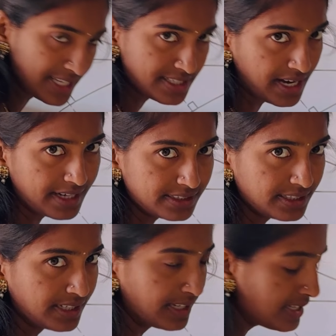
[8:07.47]
is 90
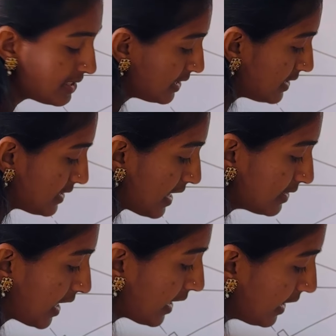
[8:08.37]
degrees. It is right
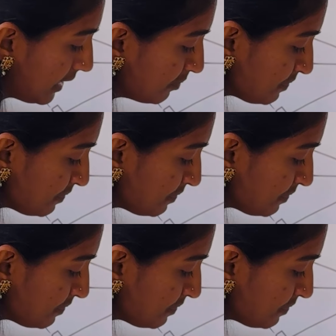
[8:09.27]
angle.